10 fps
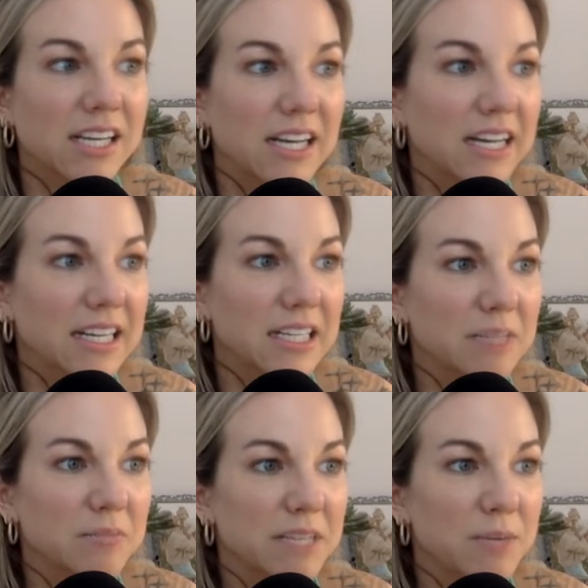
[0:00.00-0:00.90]

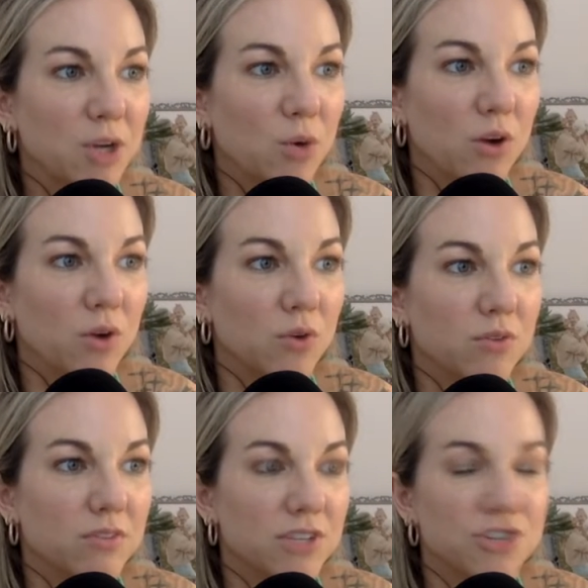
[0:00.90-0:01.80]
And I'm going to quote
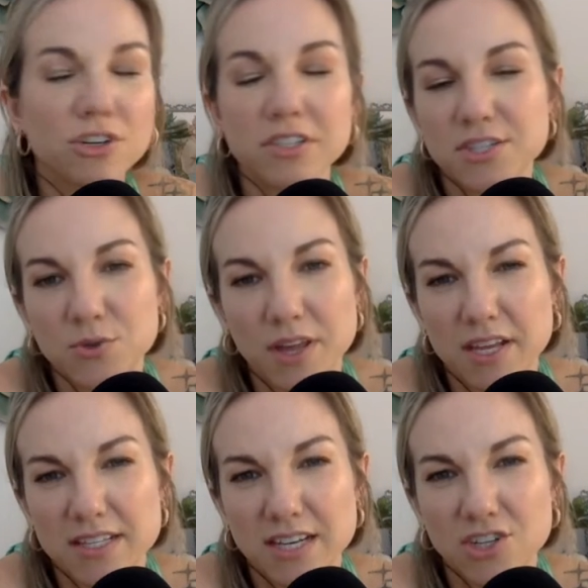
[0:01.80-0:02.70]
a journalist who I
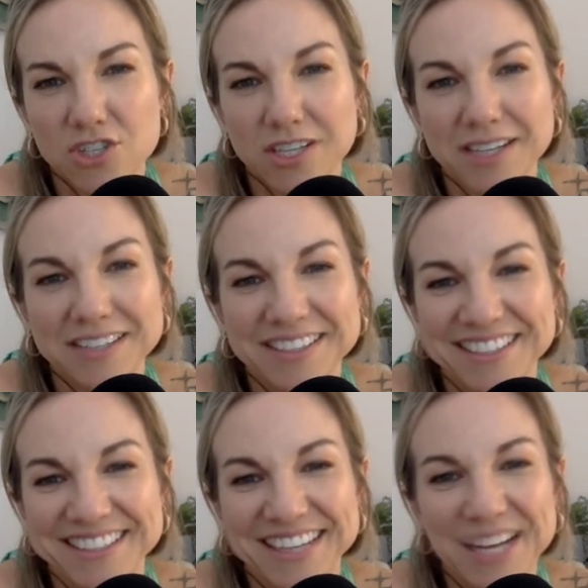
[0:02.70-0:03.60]
think is actually,
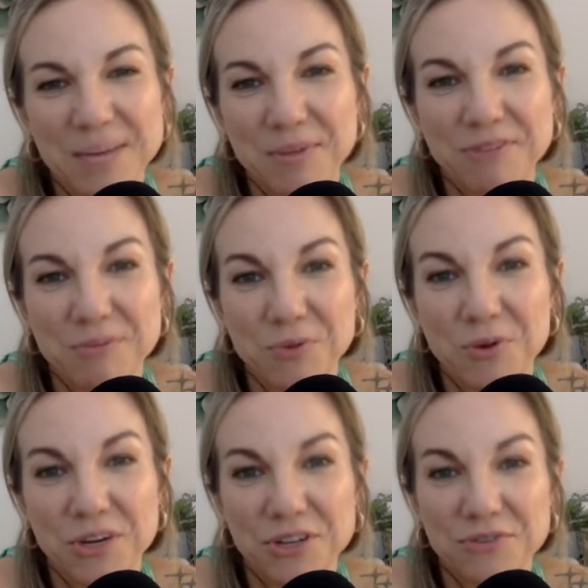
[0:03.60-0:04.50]
and I can't believe I'm
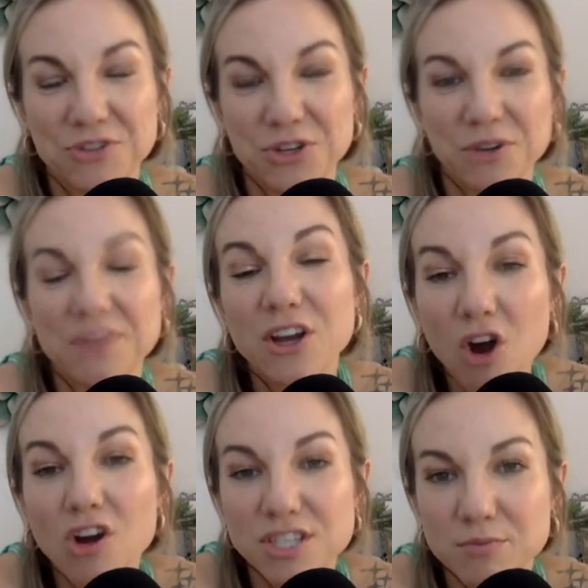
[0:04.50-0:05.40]
quoting a journalist. There
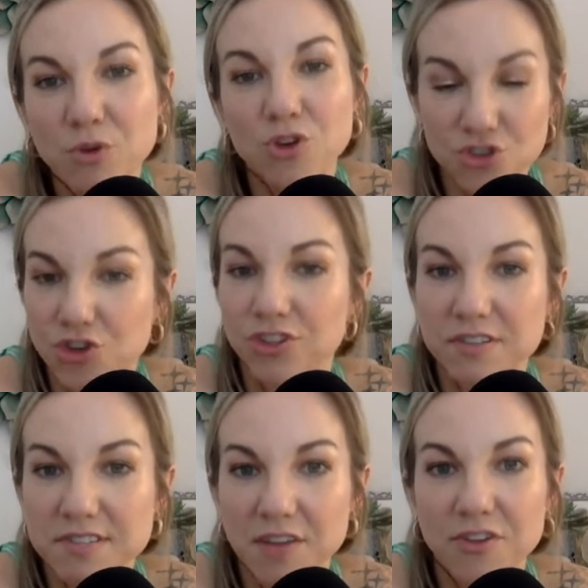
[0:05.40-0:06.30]
are some good
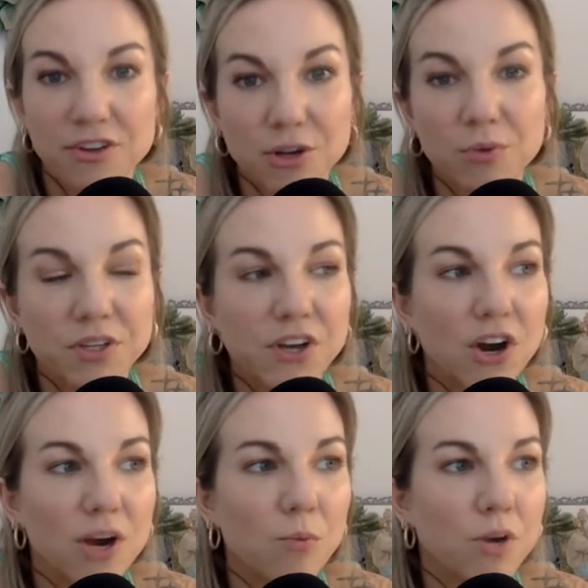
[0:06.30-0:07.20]
journalists out there. There really
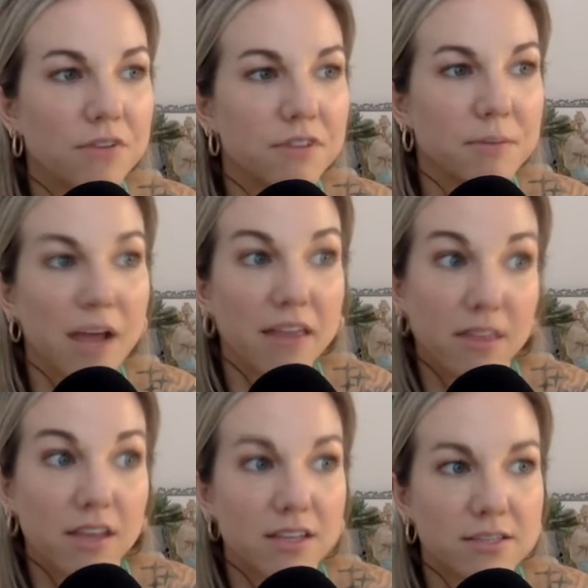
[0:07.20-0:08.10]
are. And one of them, I
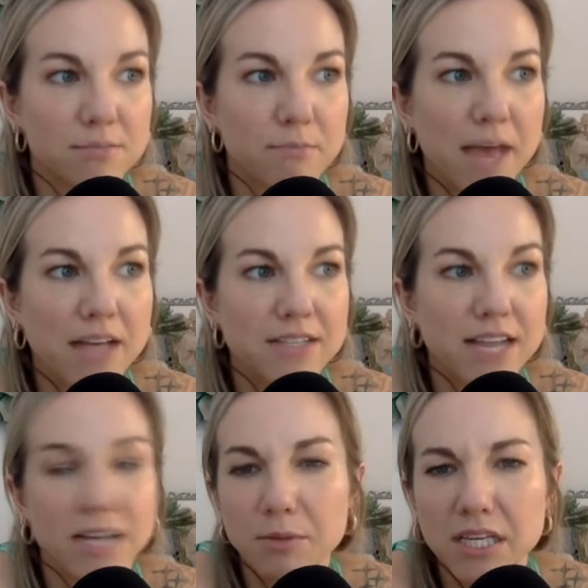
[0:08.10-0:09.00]
think, is Matt
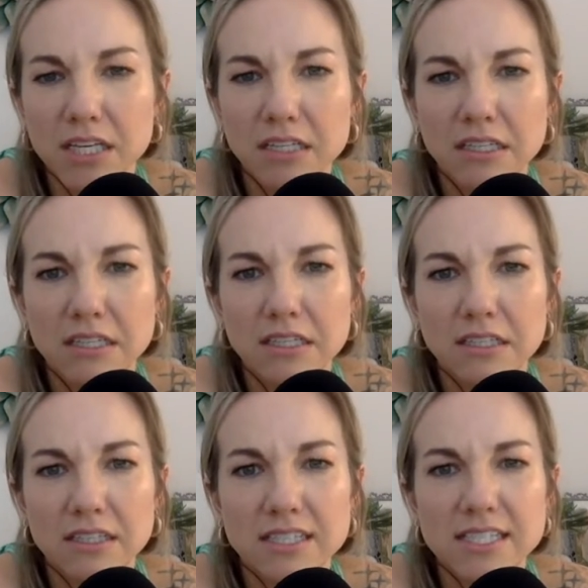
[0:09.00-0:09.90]
Taibbi,
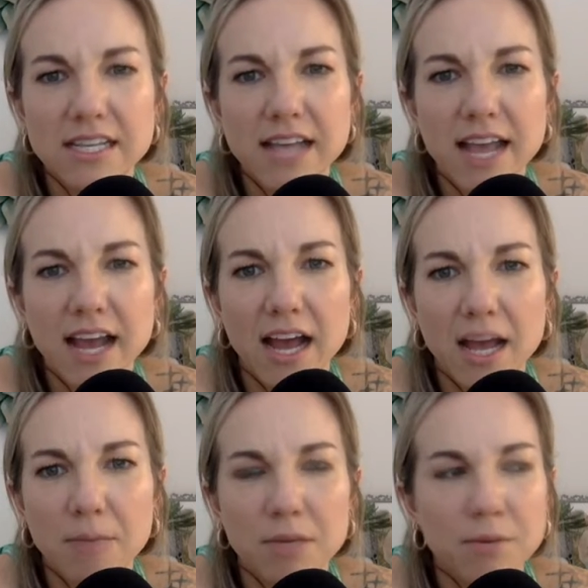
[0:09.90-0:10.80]

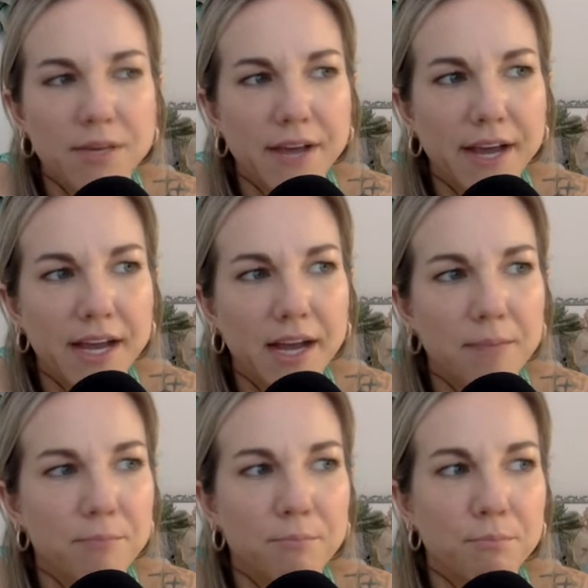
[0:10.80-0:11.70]
Taibbi.
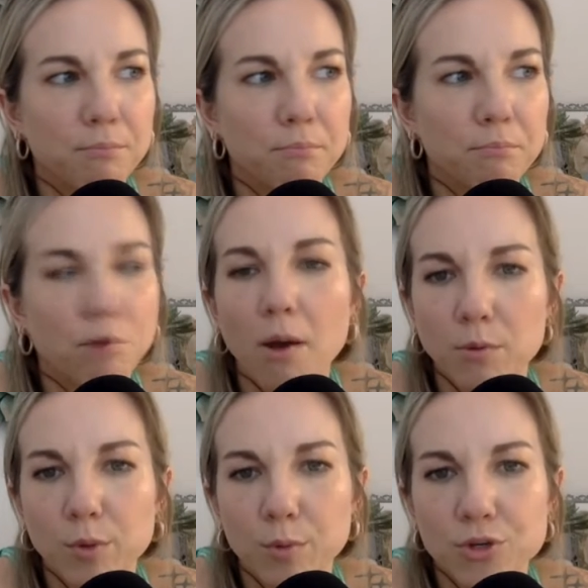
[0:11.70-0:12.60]
I'm
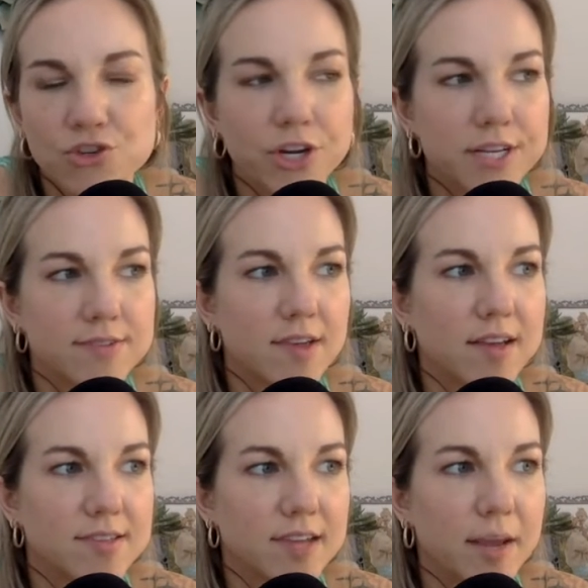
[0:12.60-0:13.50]
probably butchering his
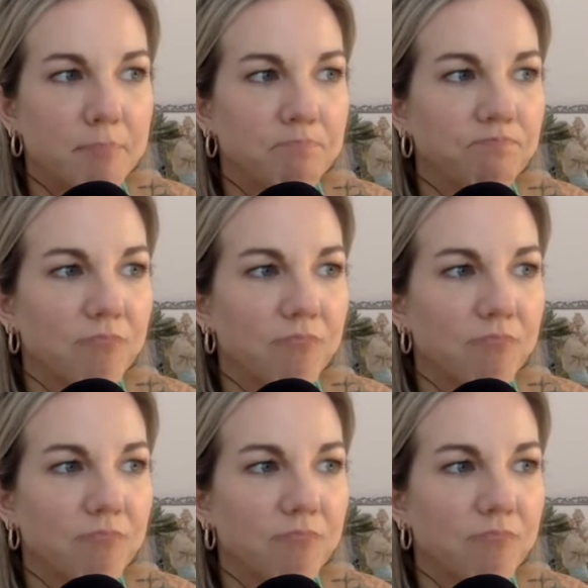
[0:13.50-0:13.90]
last name.